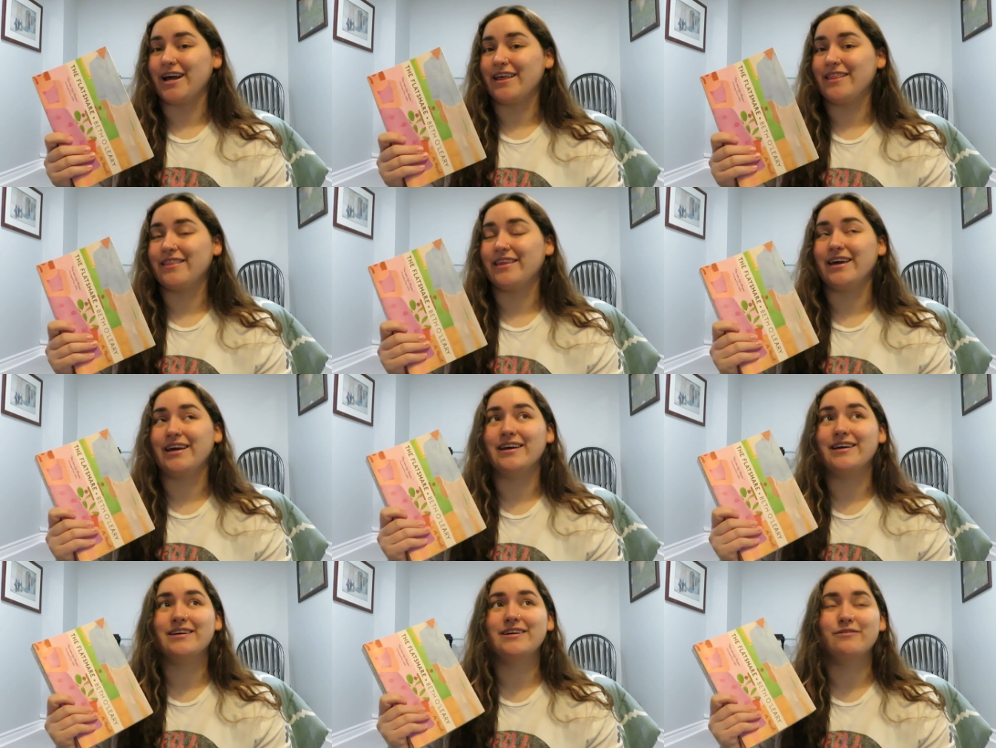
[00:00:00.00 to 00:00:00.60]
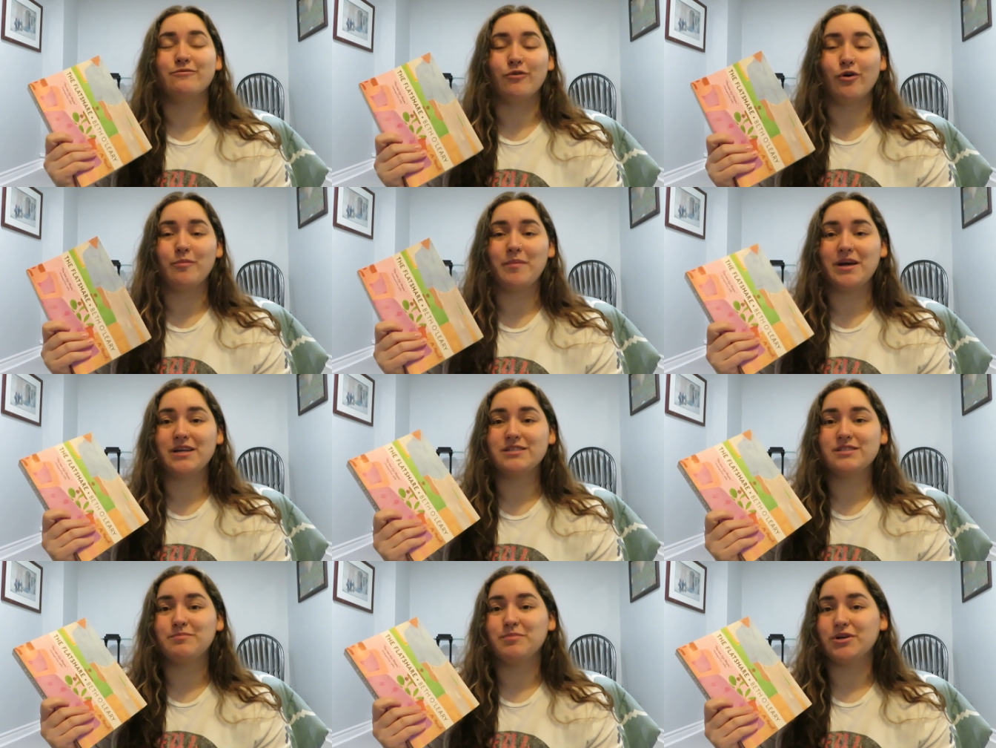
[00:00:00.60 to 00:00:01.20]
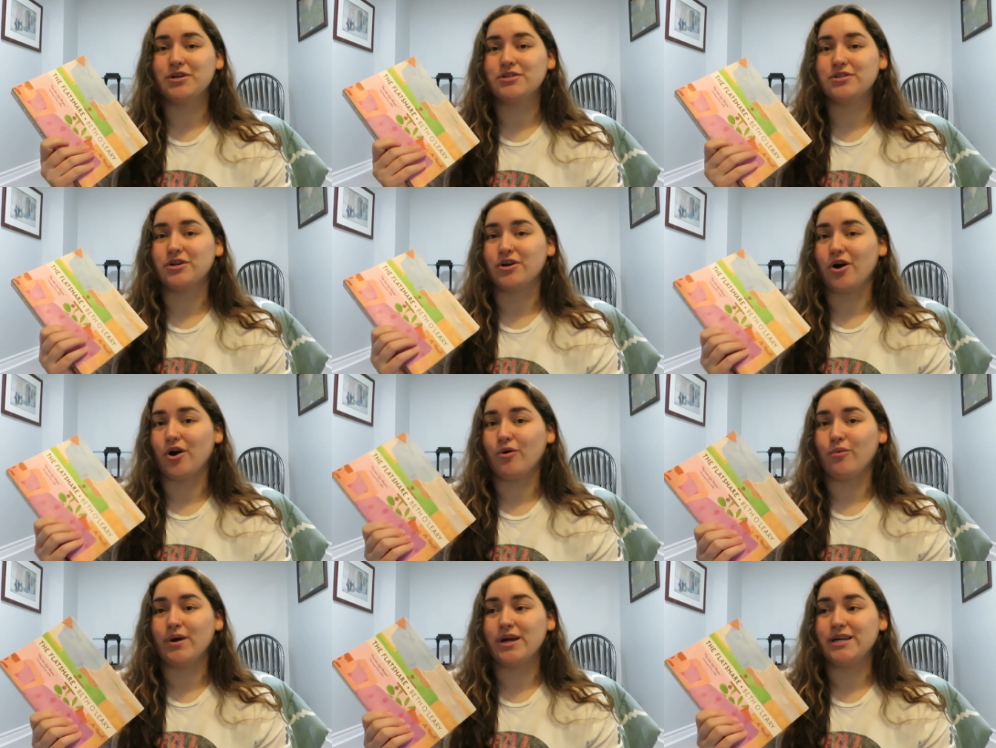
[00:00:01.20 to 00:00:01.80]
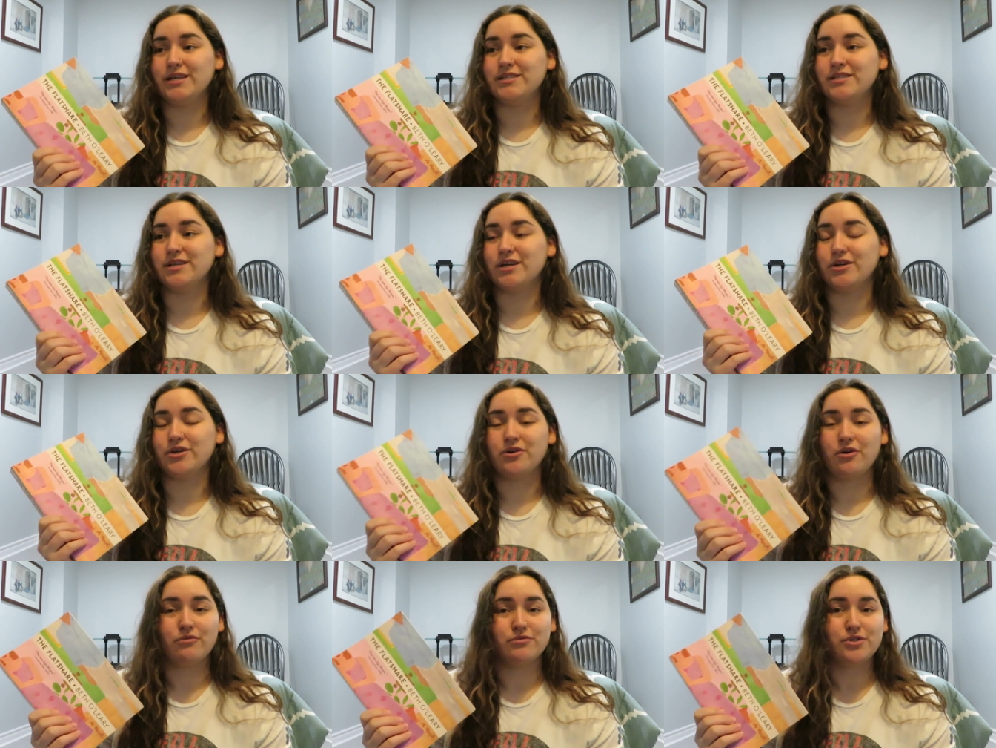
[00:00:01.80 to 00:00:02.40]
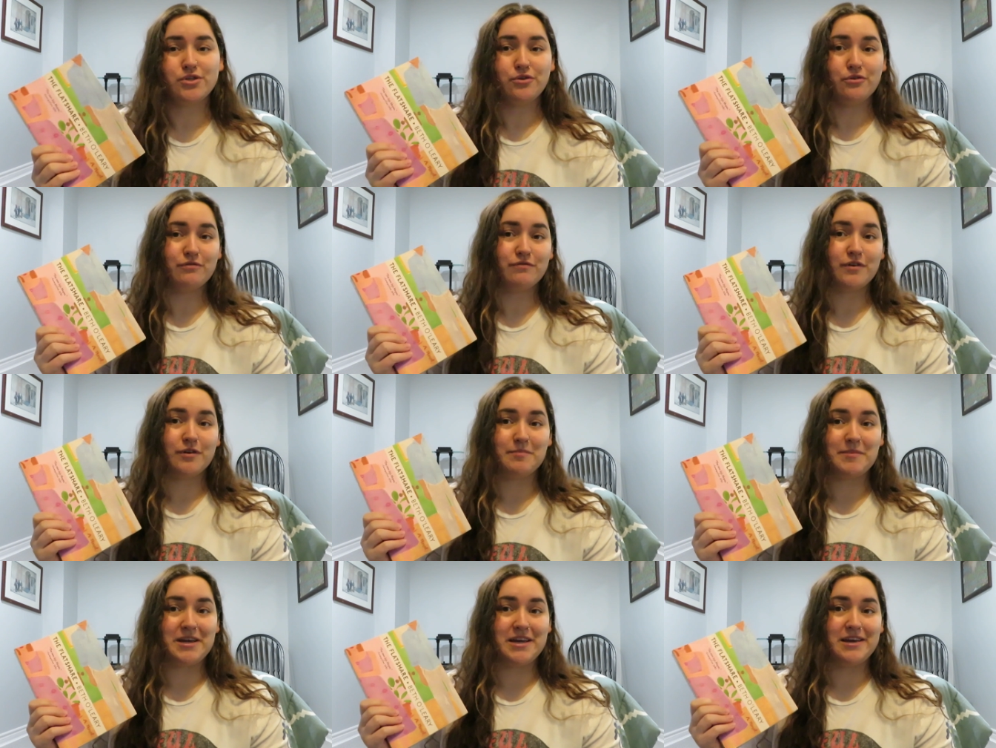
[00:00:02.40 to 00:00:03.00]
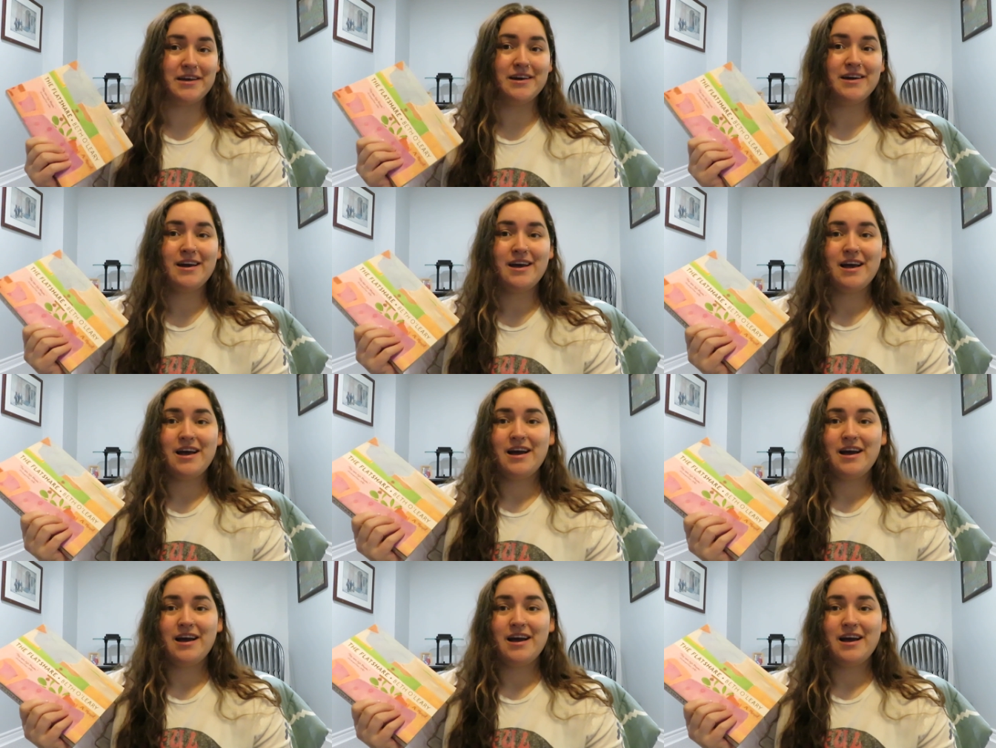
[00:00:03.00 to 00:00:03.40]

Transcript: I think romance books are always a go-to for me.